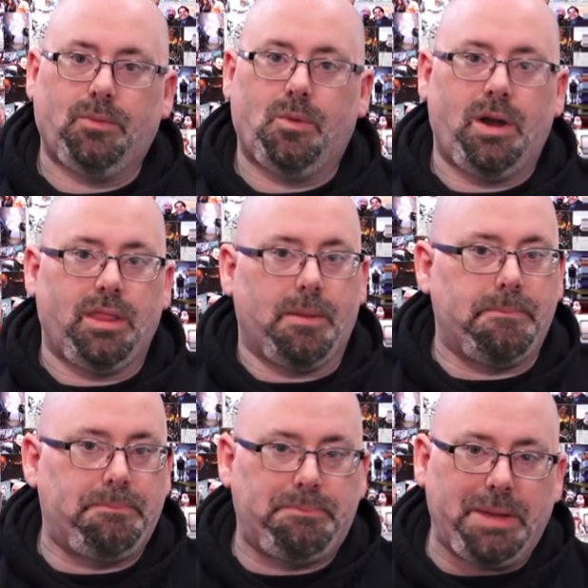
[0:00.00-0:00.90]
one of
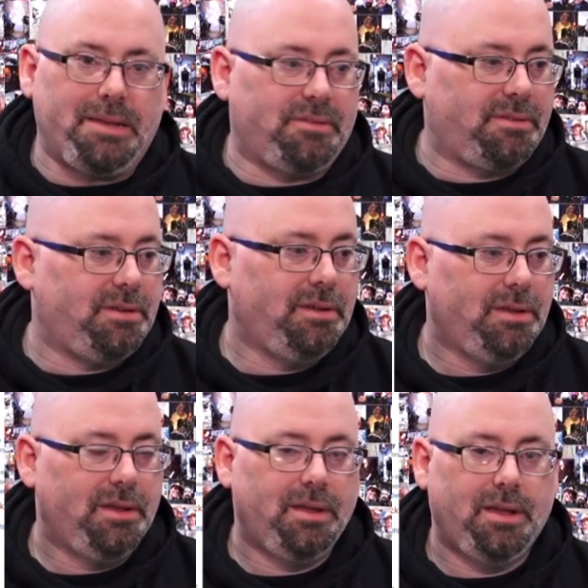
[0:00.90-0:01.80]
the best
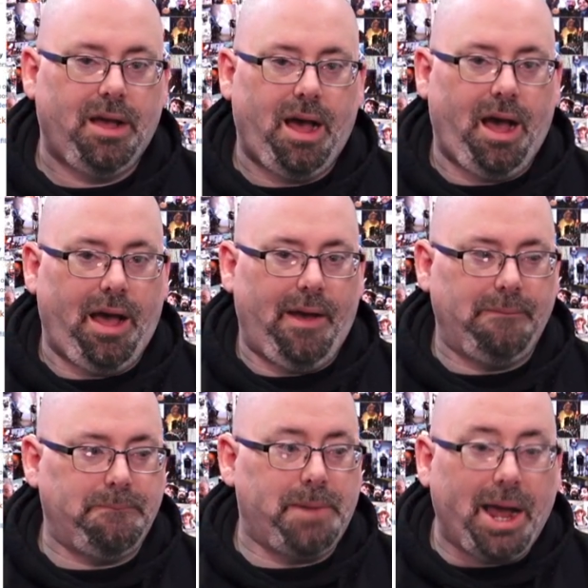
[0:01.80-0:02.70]

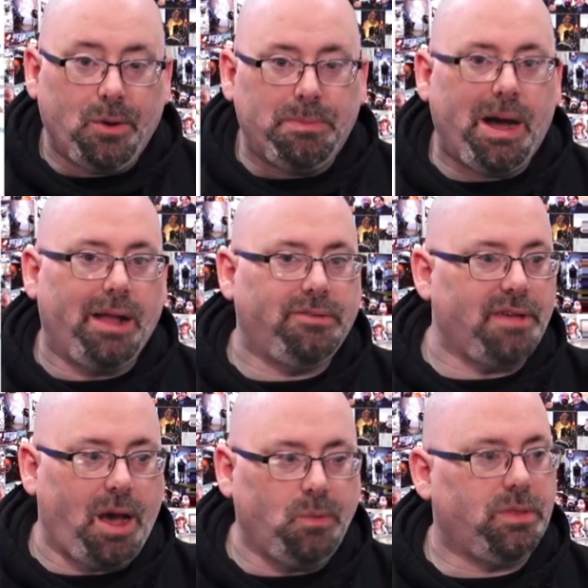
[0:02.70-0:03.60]

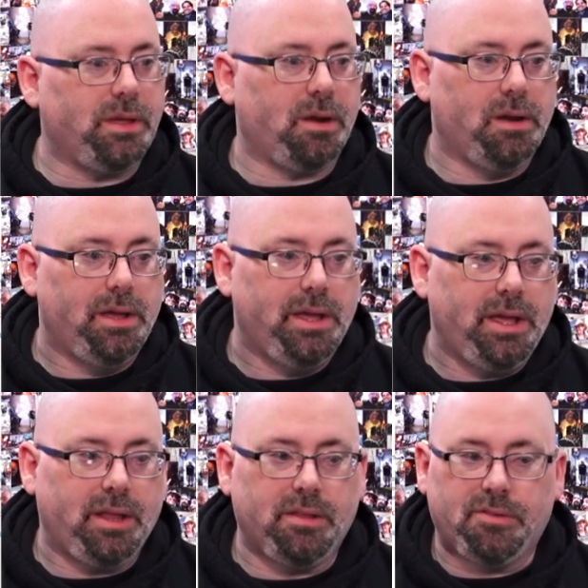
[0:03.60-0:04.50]
monopods out there
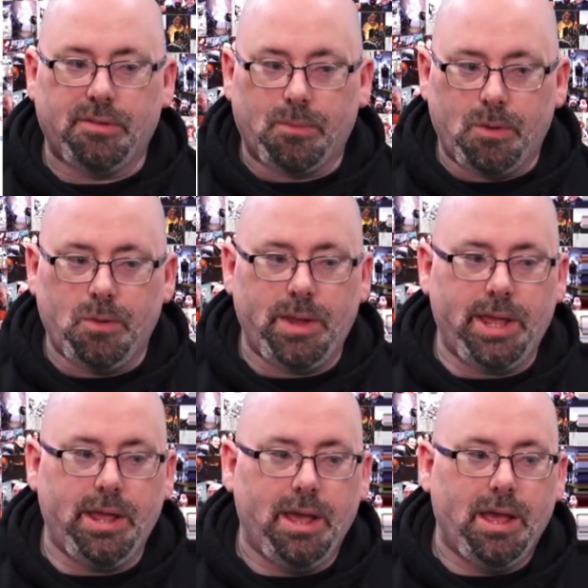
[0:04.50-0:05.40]
in the
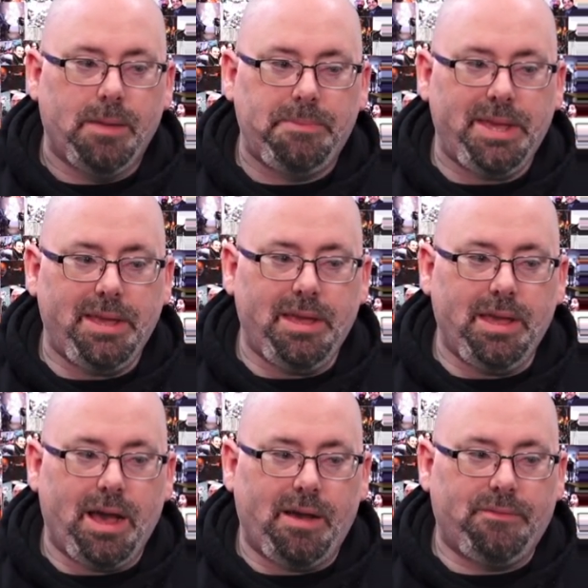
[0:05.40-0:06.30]
Tsurui
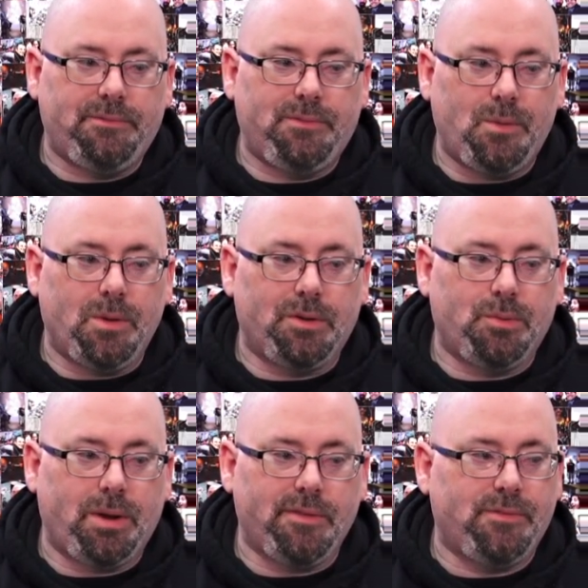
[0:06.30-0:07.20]

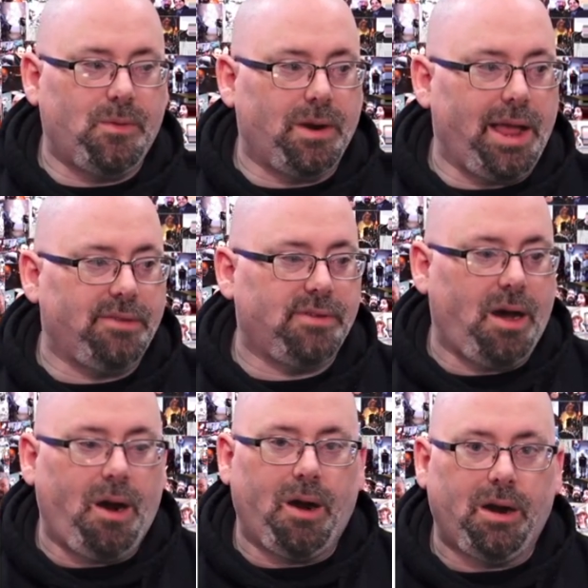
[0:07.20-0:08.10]

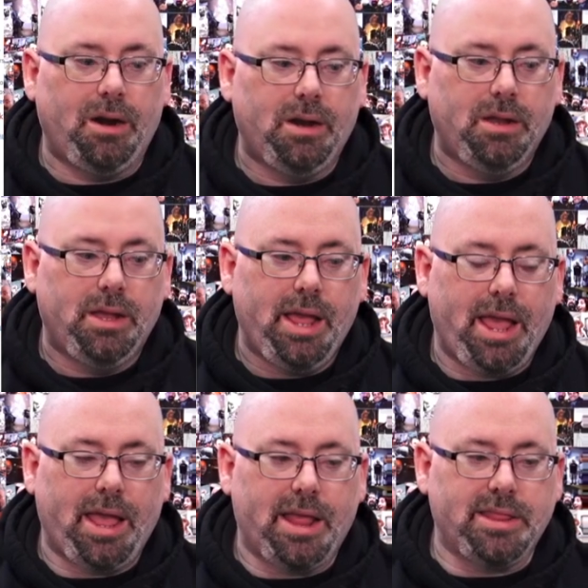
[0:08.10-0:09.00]
P424SR.
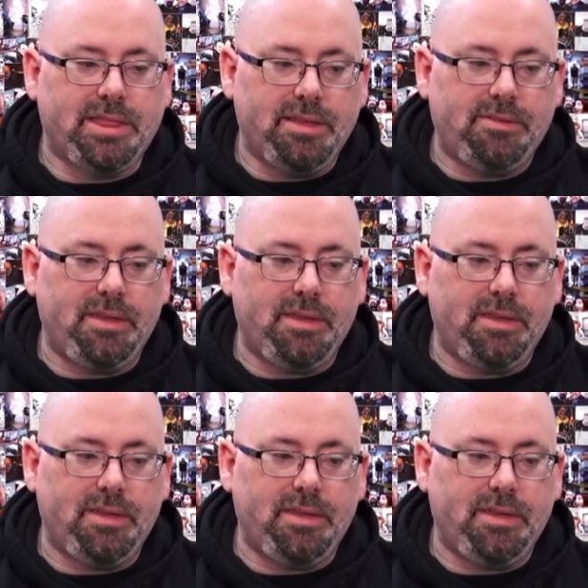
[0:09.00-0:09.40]
And